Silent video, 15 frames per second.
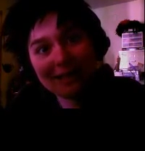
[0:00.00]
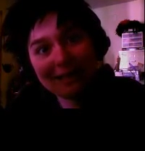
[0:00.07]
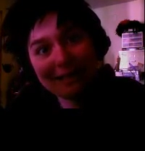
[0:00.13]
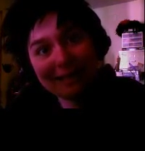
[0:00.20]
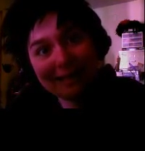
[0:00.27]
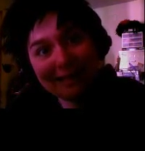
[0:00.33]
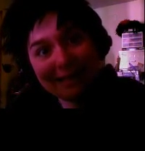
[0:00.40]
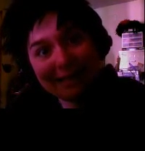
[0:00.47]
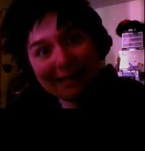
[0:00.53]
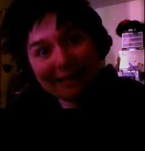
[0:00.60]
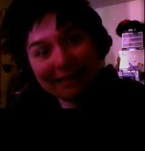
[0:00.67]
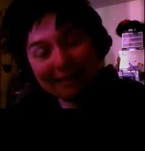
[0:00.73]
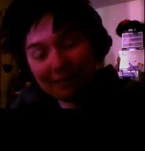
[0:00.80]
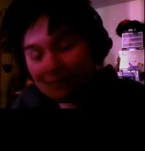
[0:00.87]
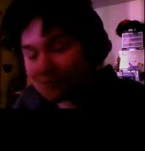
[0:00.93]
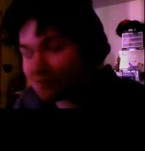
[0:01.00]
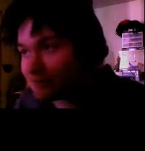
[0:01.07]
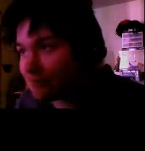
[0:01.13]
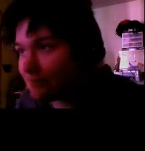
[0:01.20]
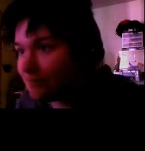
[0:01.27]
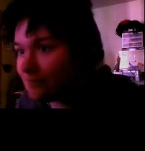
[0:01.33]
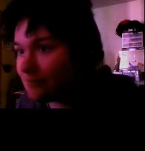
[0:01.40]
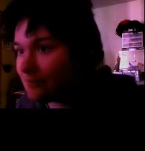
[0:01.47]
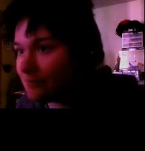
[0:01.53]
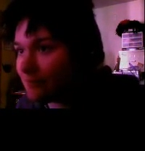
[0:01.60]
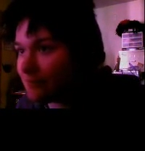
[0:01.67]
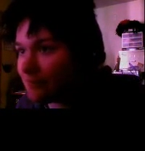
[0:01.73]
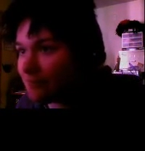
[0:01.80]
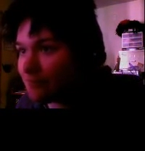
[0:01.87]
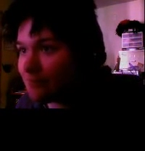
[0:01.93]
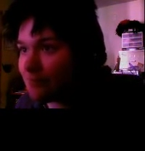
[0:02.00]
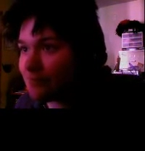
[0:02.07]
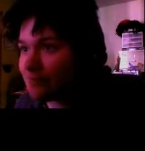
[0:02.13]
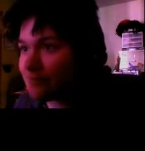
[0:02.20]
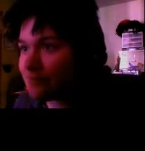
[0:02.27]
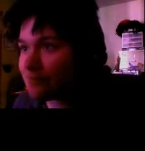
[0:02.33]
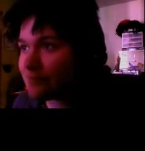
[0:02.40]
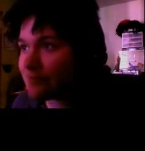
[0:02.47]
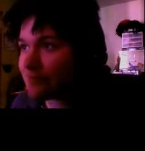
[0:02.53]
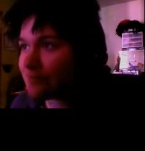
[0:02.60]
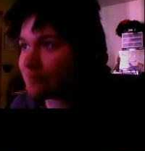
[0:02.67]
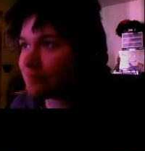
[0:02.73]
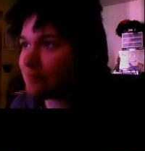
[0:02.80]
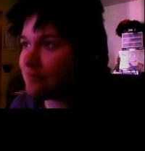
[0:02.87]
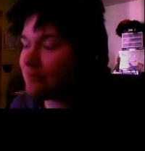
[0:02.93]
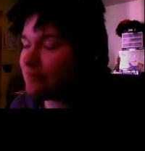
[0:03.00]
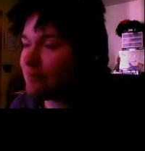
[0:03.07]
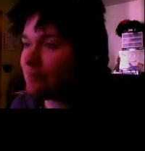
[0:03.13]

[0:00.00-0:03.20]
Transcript: (silence)